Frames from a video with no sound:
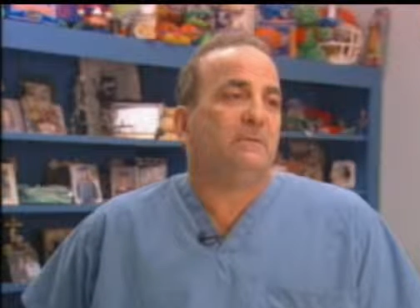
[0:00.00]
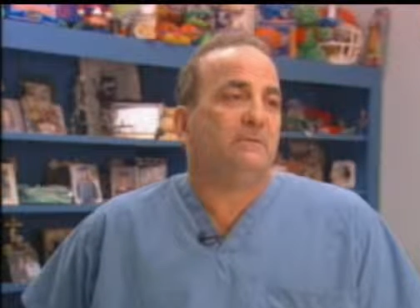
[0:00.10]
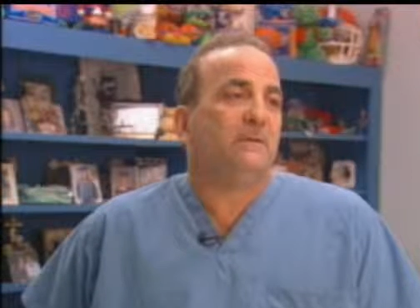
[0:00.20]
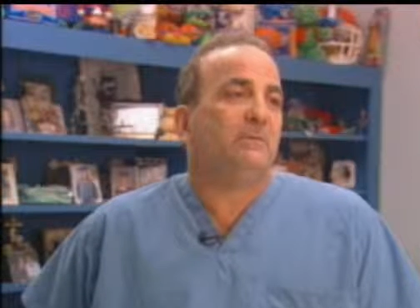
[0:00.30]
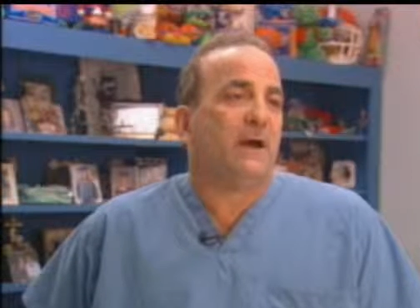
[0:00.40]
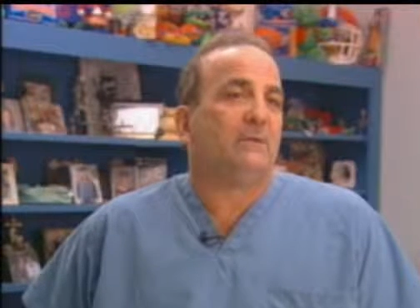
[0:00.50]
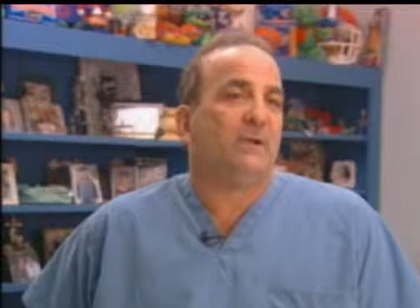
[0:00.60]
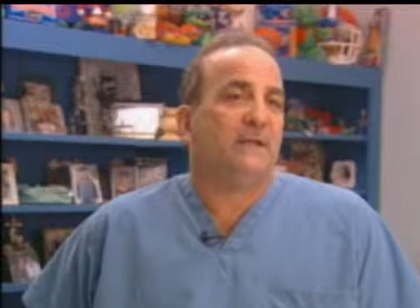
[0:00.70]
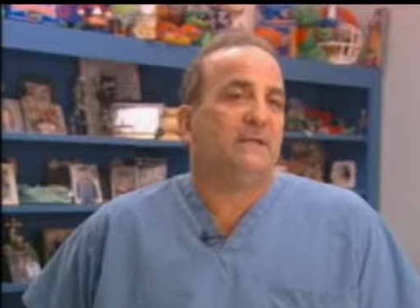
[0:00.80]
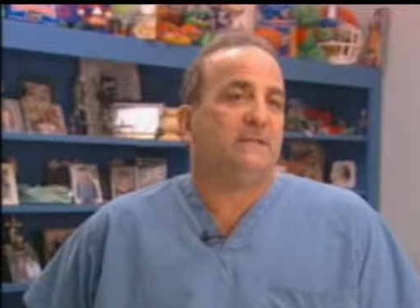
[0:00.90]
The, the bottom
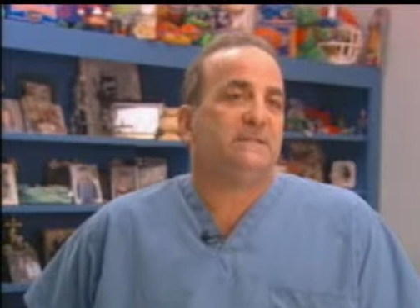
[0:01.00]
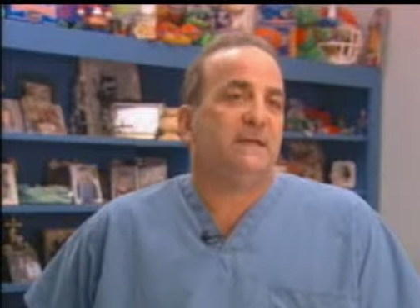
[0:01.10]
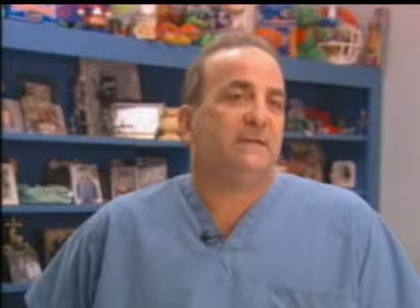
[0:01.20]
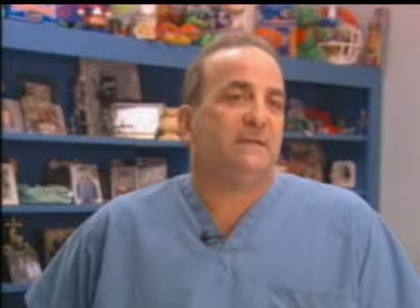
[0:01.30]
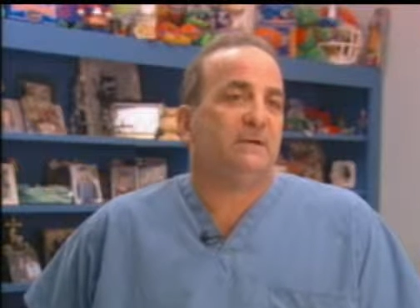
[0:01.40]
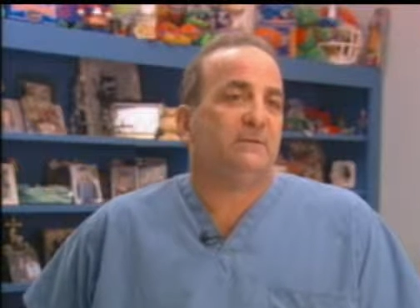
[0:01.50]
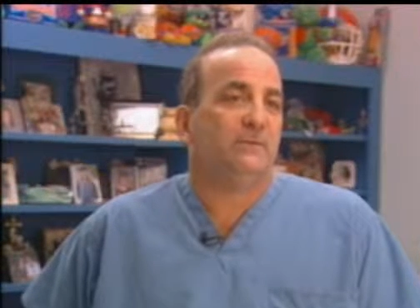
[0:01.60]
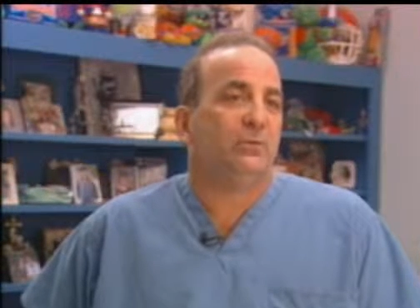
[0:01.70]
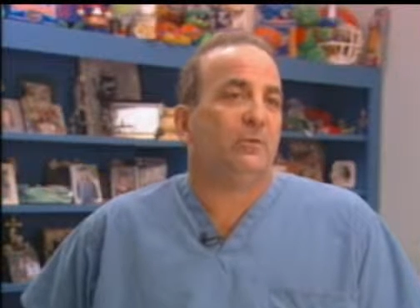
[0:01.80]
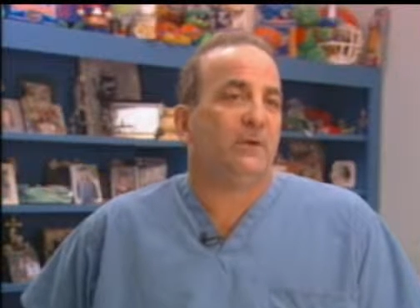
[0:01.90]
line is that, you know,
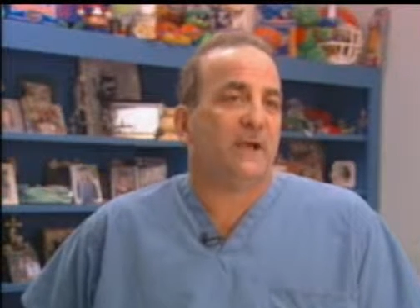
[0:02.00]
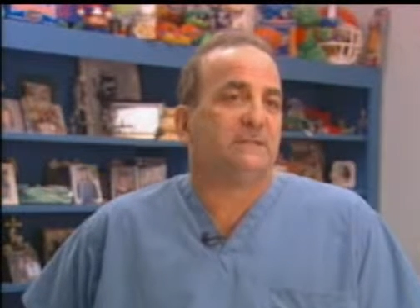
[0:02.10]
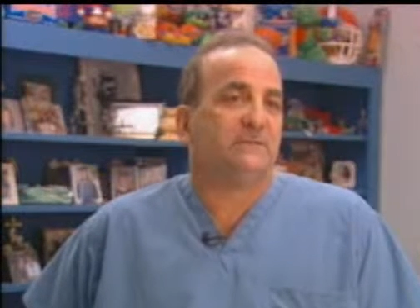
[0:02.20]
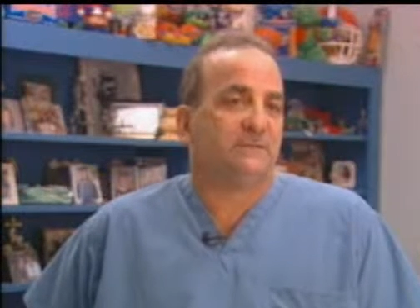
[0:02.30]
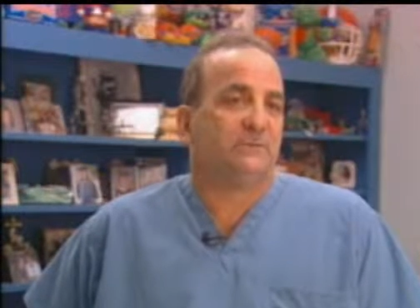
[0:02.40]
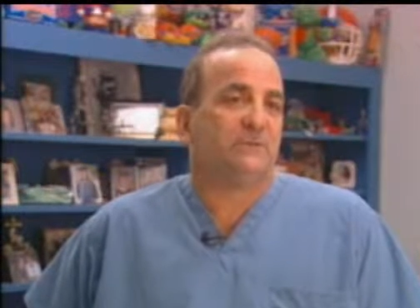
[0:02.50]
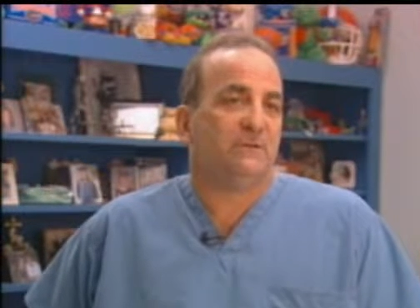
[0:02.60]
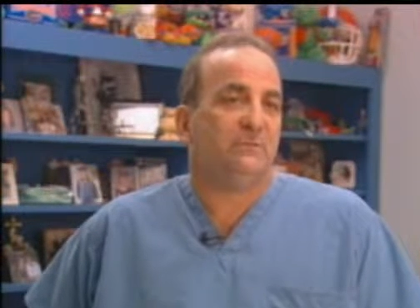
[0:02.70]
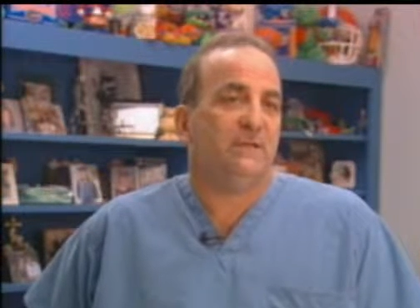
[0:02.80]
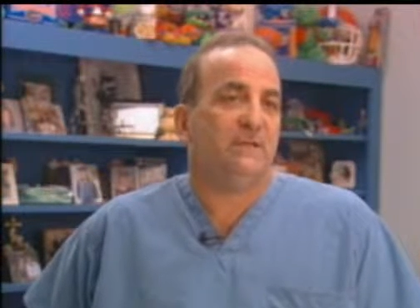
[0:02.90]
the more positive someone's
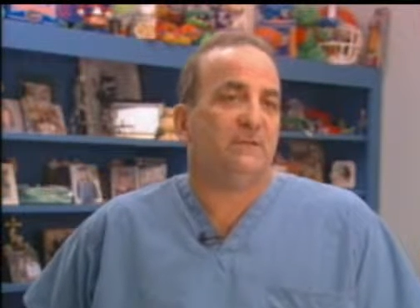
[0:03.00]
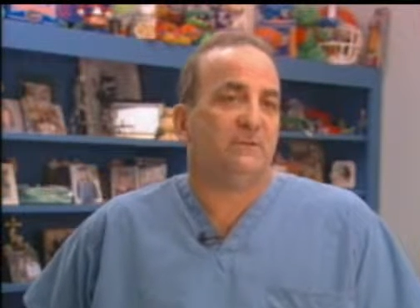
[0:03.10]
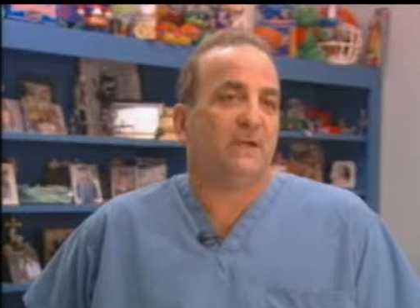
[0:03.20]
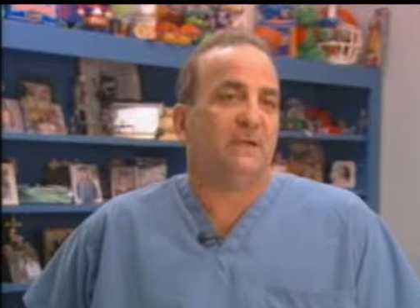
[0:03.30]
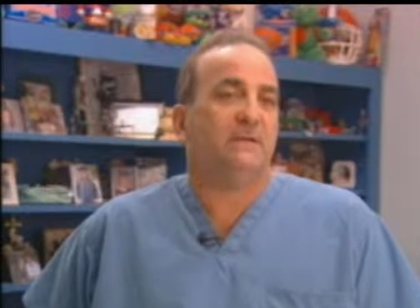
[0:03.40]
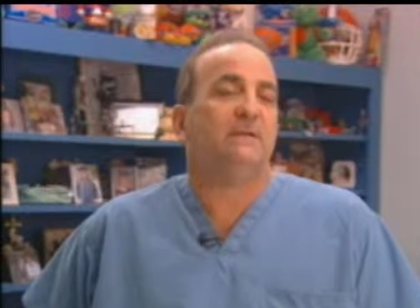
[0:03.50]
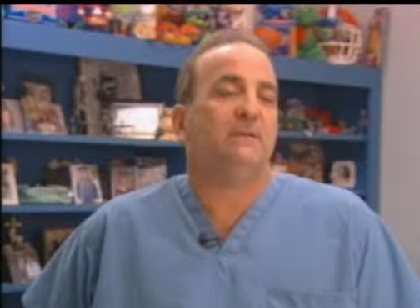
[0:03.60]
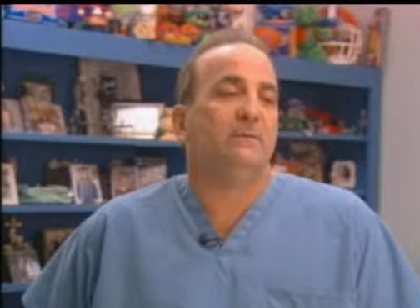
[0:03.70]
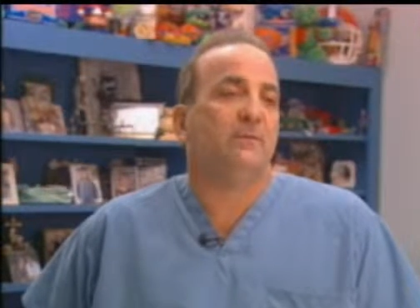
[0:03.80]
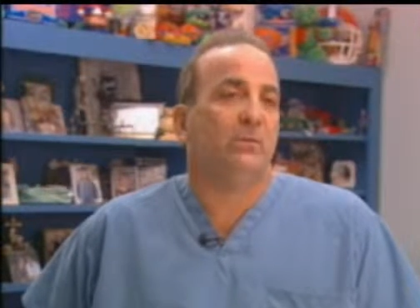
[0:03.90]
going to be, right,
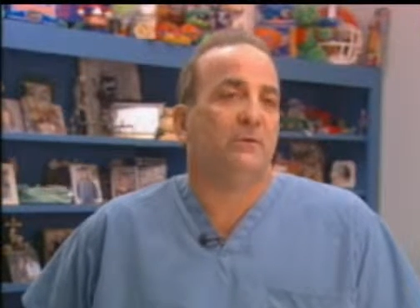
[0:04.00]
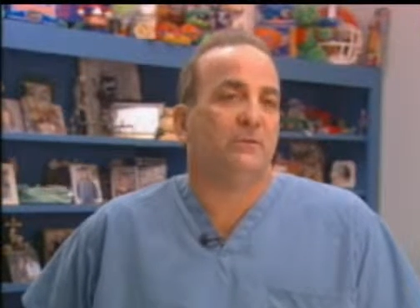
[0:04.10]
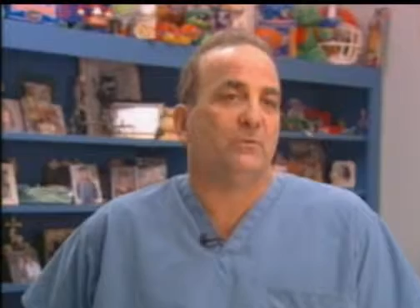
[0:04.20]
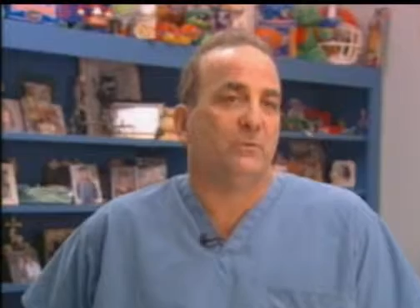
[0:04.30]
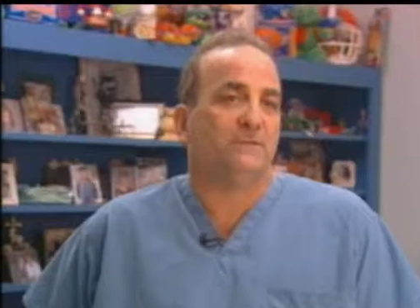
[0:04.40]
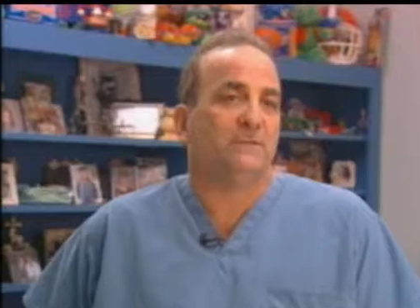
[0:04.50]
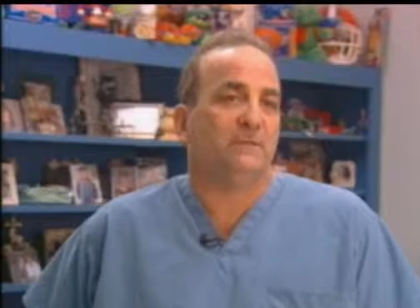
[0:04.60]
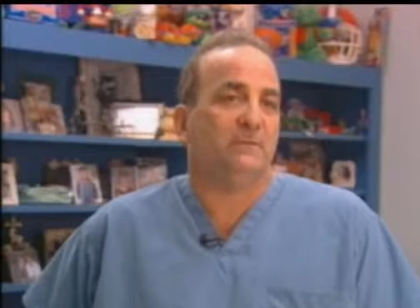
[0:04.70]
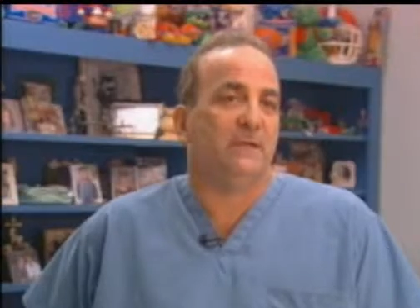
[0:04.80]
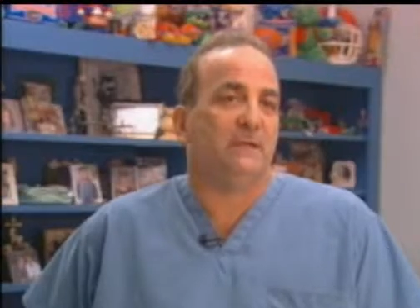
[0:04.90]
the, the more the reward's
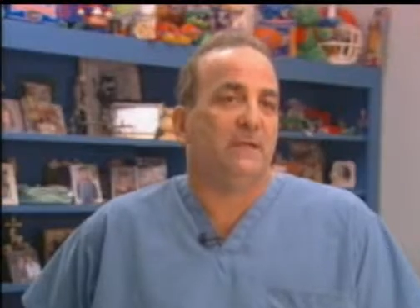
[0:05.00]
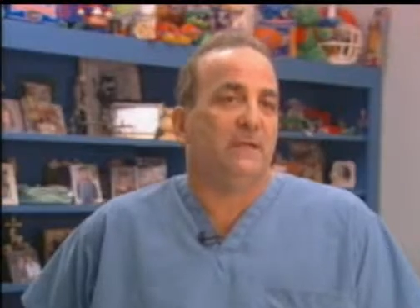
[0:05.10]
going to be.